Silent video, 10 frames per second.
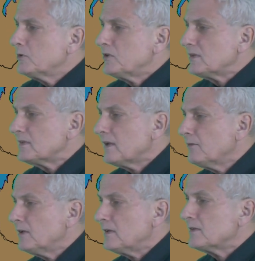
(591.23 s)
pushing
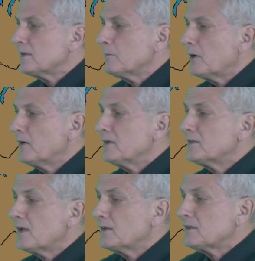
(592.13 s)
70 in some
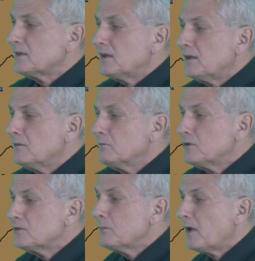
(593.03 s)
areas, that
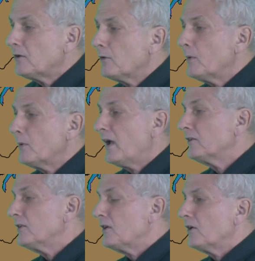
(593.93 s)
extending just about all the way
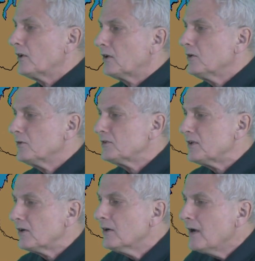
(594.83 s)
out to the Arctic
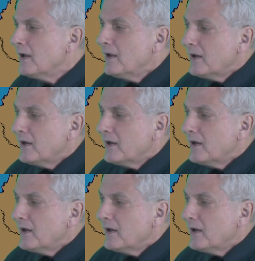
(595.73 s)
coast there,